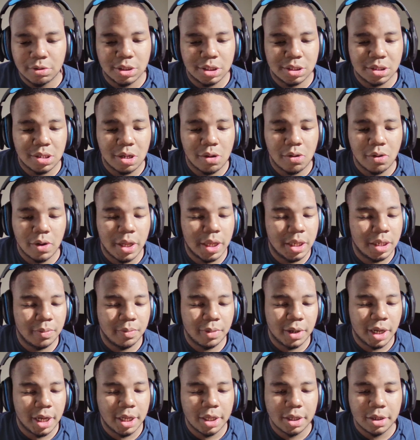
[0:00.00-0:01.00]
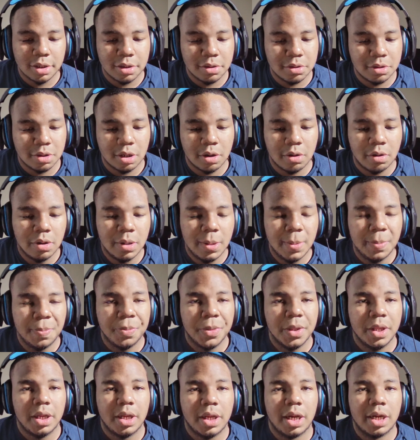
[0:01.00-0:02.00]
Just go ahead and buy it. You know,
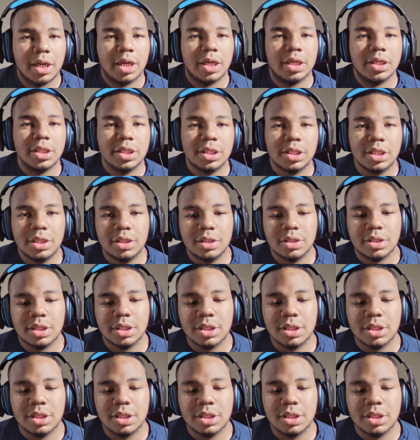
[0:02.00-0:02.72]
I got hoodies.